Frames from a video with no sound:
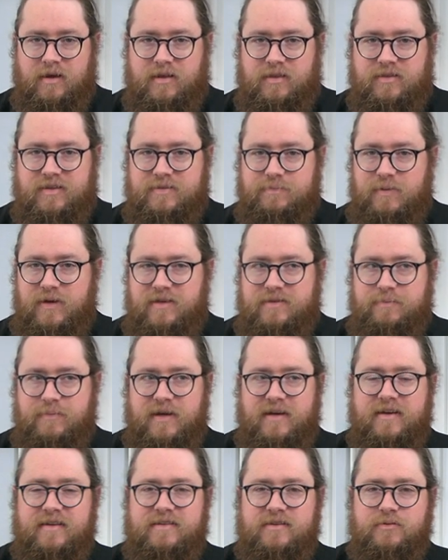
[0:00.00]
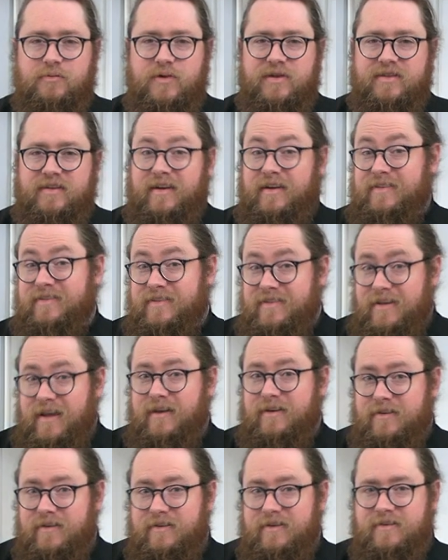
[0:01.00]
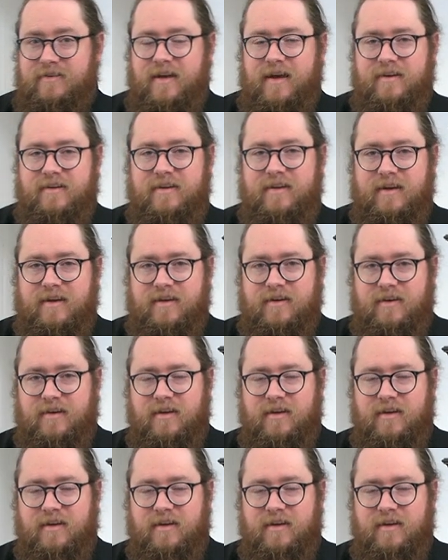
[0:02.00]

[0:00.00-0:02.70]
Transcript: This piece begins with an extended technique,